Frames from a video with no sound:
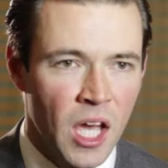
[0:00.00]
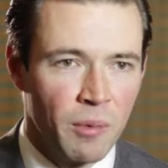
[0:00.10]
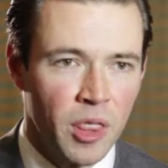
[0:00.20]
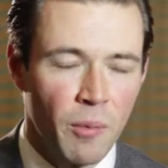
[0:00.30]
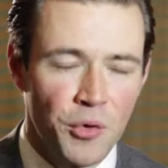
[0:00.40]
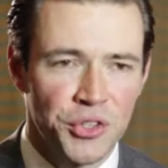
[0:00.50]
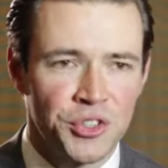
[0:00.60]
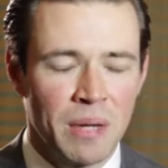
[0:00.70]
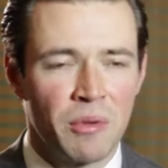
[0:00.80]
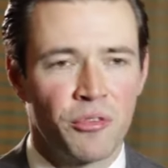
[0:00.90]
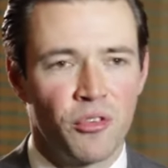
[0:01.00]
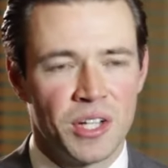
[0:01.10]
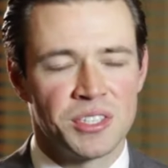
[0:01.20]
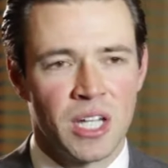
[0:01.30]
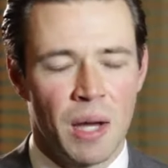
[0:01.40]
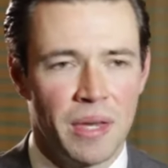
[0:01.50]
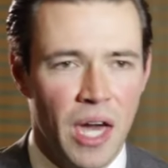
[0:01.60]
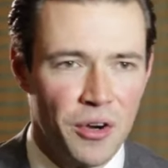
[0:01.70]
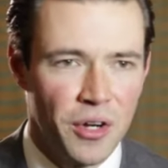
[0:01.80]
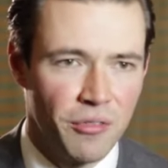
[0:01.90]
But the most excitement for us is coming
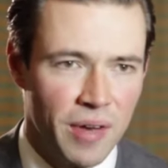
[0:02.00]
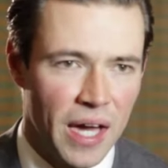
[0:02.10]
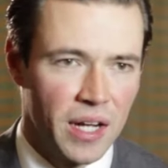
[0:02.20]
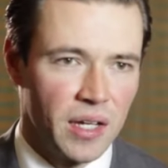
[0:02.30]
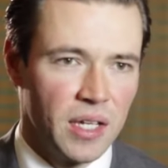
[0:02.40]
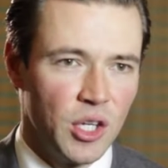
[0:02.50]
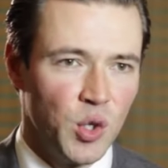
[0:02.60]
out of Nevada.